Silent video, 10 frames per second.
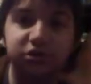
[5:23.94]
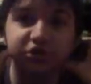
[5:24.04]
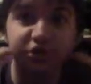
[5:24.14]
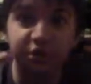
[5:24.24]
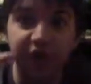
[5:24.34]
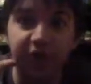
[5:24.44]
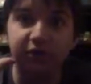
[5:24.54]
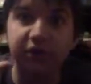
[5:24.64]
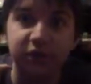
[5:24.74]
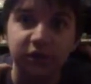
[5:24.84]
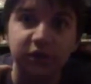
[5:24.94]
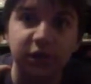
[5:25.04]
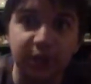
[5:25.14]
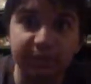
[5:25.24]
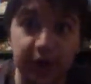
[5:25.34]
so tiring.
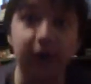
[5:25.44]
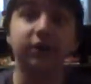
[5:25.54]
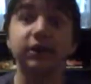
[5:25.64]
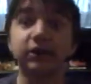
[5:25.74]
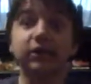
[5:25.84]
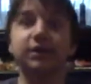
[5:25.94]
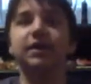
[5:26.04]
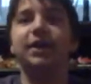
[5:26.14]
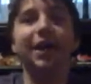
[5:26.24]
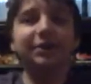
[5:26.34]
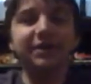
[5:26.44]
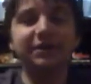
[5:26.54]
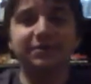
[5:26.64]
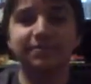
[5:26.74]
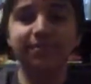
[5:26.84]
I'm sorry.
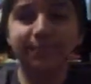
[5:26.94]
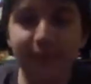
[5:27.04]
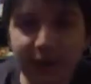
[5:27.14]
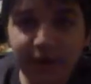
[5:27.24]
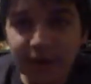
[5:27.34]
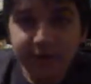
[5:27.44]
Anyways, uh,